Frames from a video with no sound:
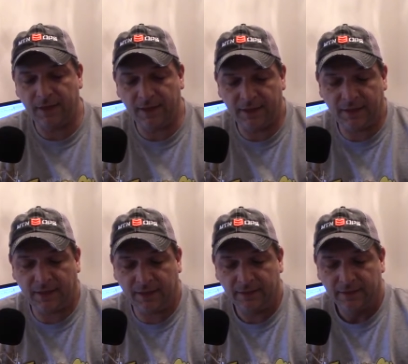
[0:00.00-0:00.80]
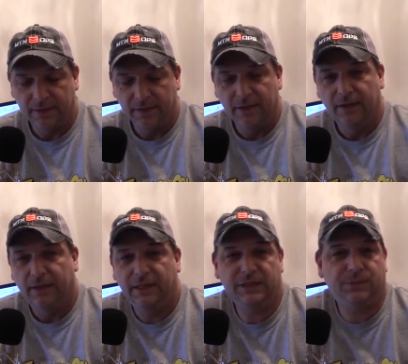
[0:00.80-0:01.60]
And
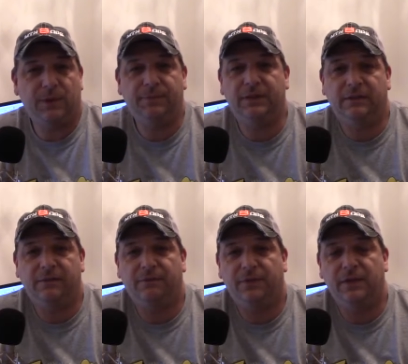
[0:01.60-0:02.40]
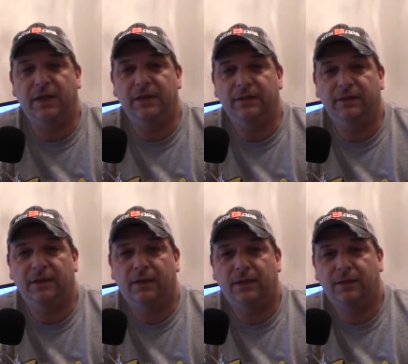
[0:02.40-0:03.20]
he swept it for the night.
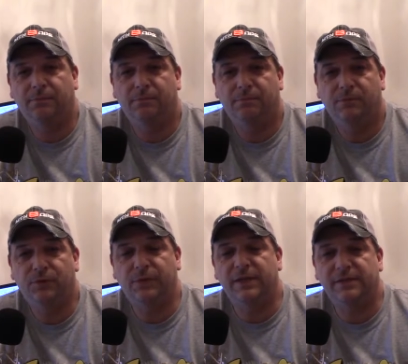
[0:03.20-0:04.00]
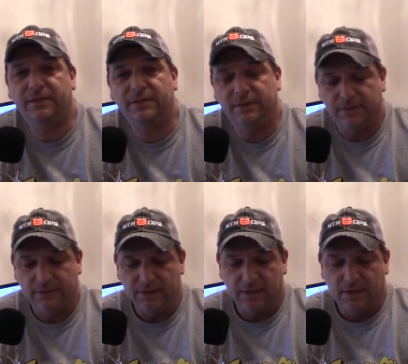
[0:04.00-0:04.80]
2 races.
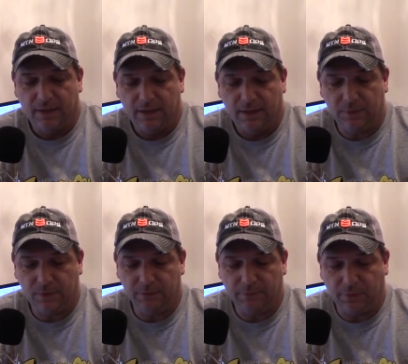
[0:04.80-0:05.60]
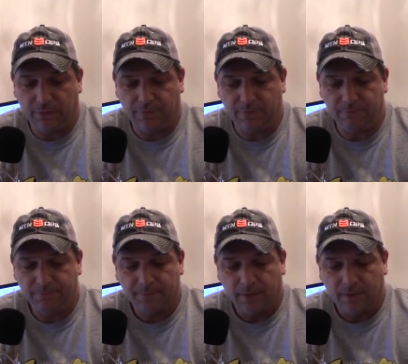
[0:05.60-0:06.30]
He won both of them.